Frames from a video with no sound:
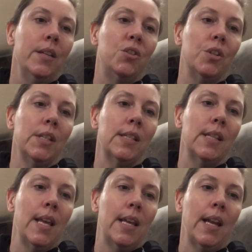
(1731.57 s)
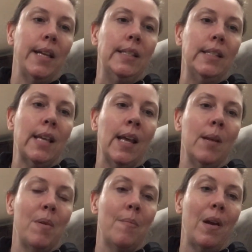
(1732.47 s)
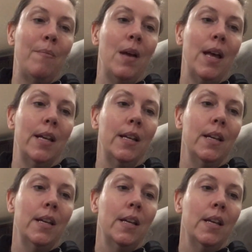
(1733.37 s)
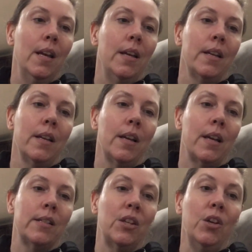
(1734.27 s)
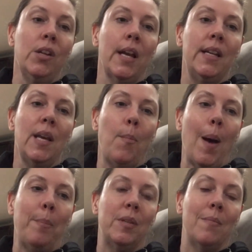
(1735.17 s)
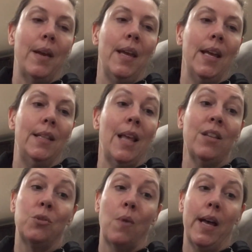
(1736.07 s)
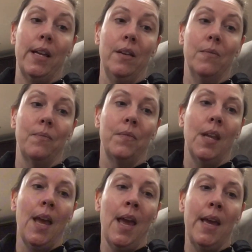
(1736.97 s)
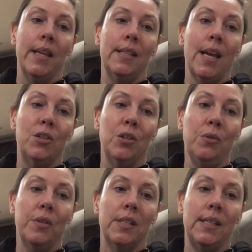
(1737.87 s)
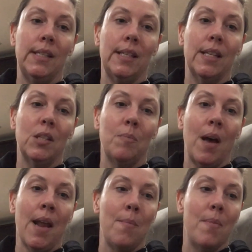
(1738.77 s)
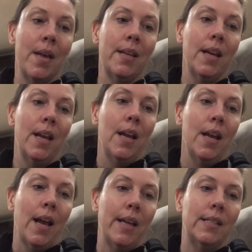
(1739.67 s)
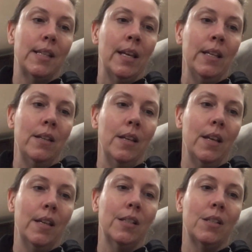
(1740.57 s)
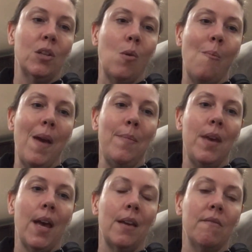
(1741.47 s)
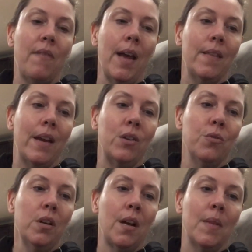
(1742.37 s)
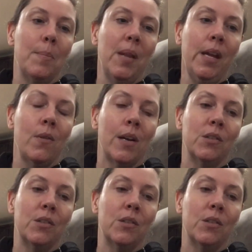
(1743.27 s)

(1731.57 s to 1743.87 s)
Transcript: Just then I sat up in my bed, because a good idea popped in my head, that's why. Hey, a tattoo is easy to spot, I bet, I said, and so maybe I can find that crook on the playground